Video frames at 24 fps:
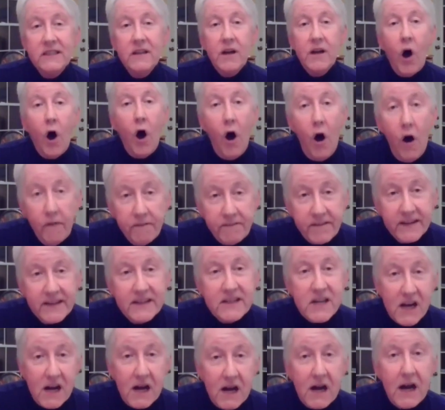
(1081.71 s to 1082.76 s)
And
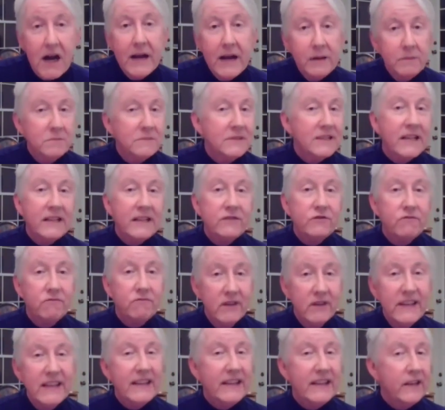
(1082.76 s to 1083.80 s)
oftentimes that's
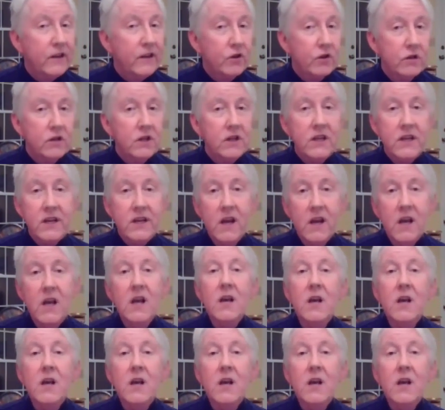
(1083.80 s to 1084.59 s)
really good.